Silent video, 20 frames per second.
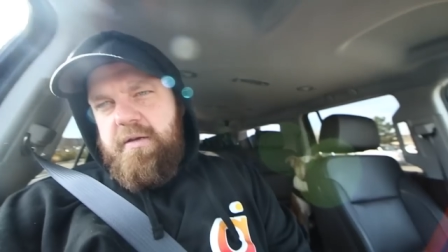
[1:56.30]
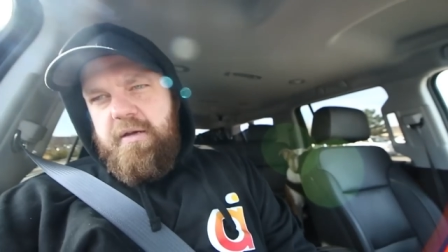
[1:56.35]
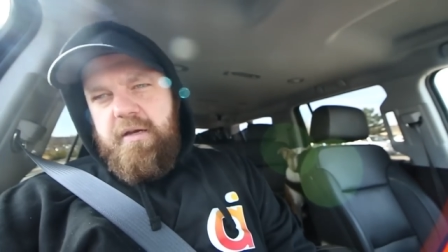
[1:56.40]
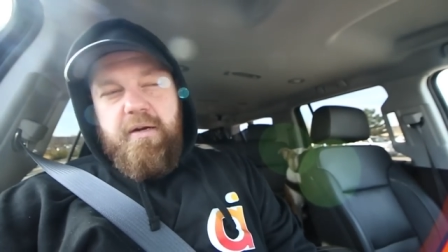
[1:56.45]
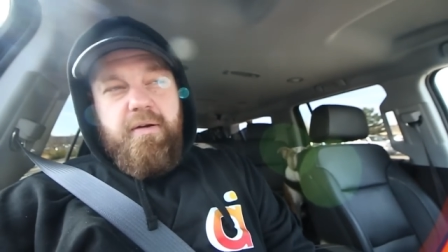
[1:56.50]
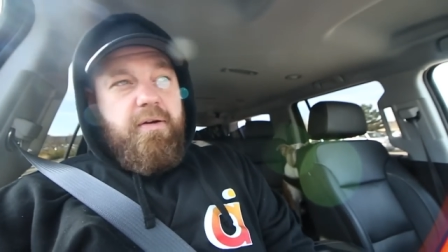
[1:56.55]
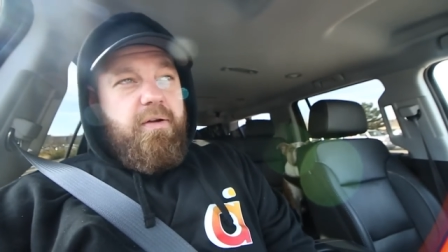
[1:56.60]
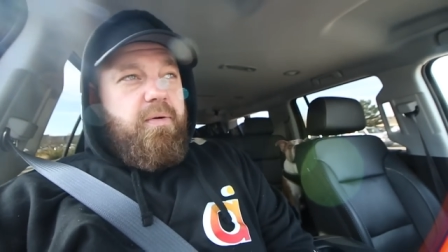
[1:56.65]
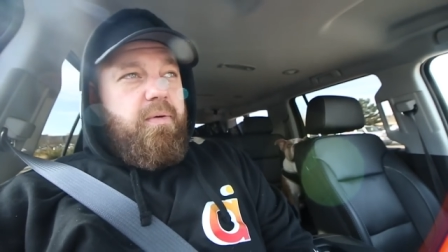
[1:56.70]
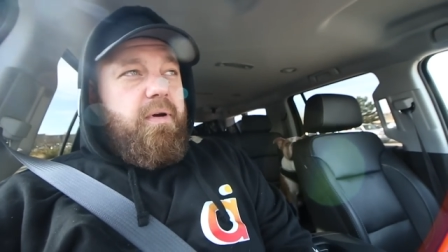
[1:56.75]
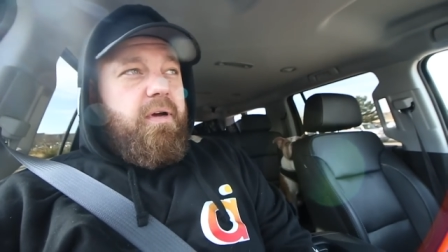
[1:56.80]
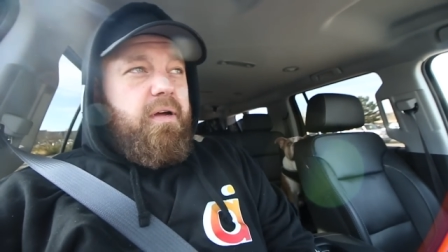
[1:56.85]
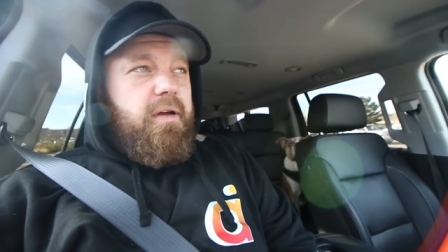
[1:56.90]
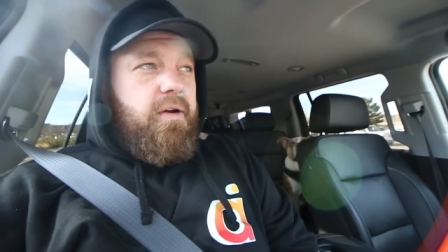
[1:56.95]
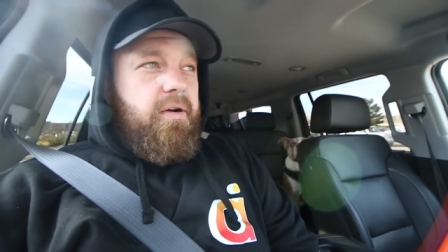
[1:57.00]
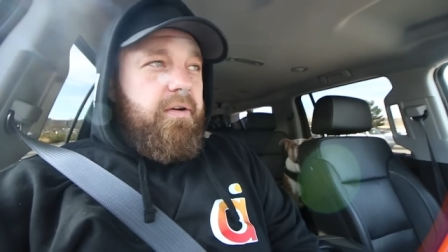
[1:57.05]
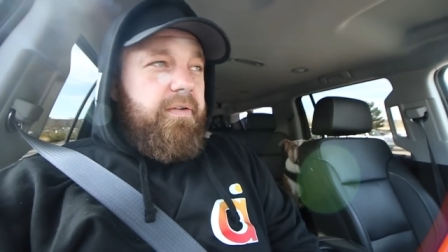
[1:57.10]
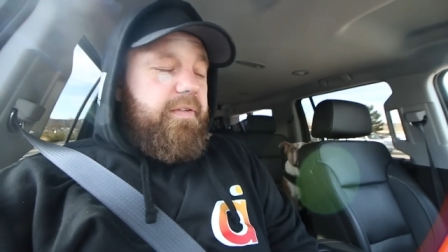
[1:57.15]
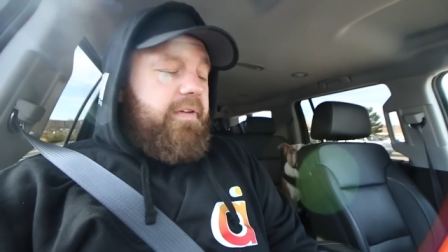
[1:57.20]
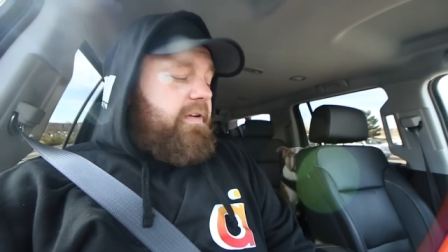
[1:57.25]
I don't know
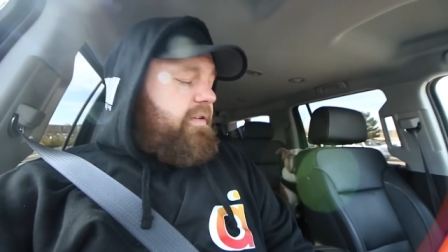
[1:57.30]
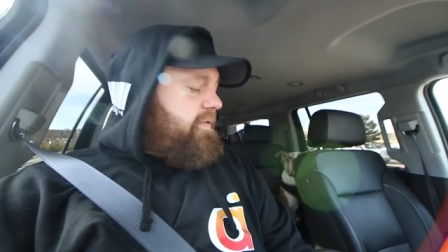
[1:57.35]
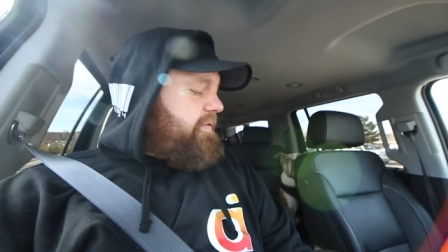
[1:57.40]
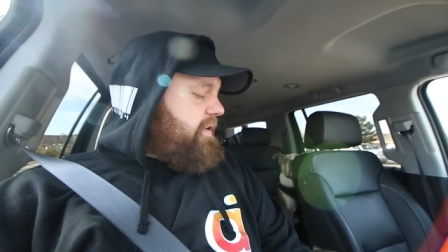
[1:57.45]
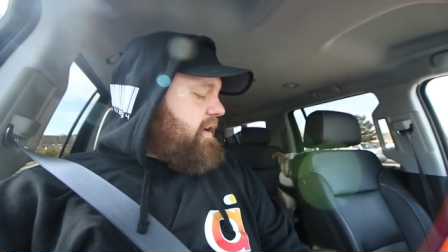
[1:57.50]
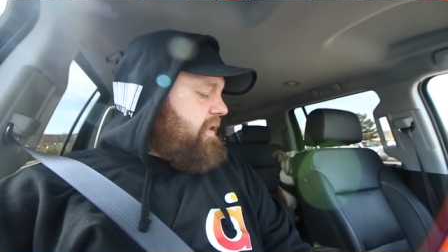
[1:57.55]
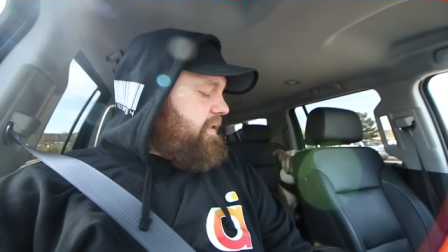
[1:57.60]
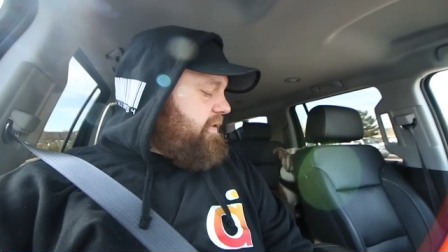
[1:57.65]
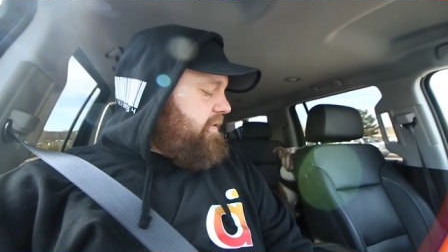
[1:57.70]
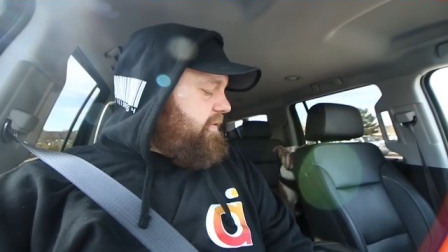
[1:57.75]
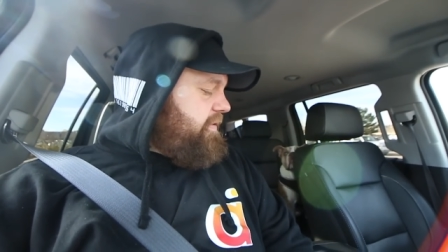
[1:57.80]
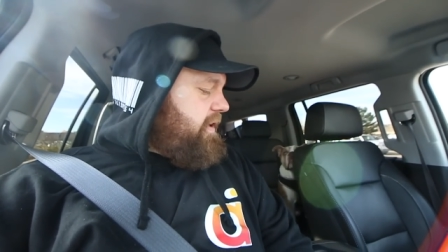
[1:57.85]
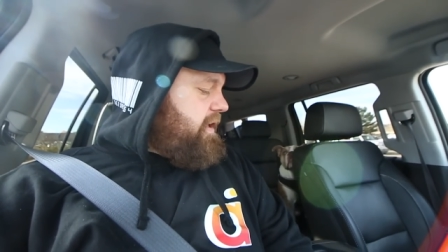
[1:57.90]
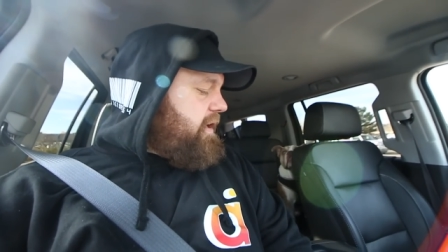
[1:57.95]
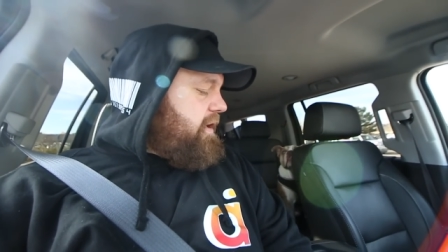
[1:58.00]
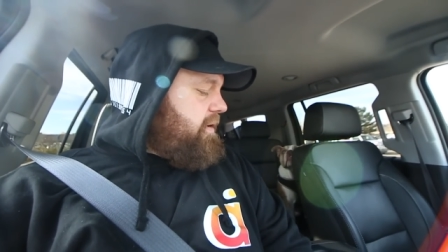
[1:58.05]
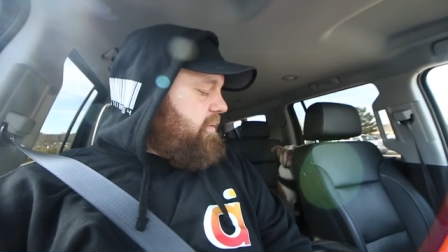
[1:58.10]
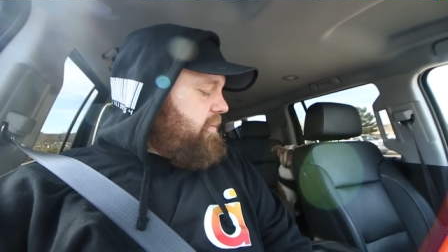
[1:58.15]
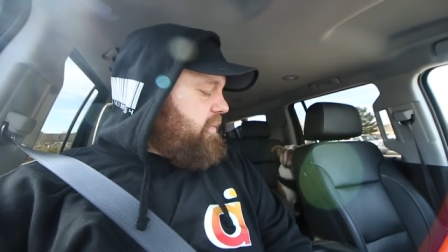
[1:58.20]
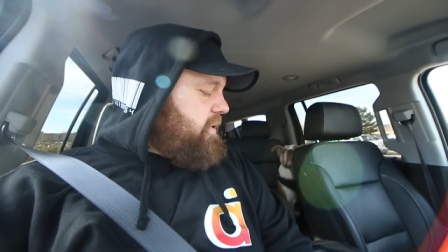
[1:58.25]
what Ern's gonna find that's
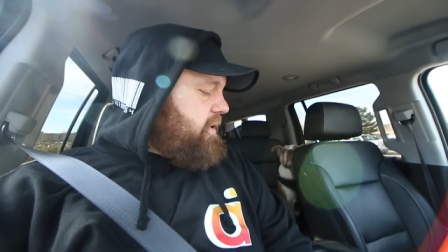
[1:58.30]
vegan,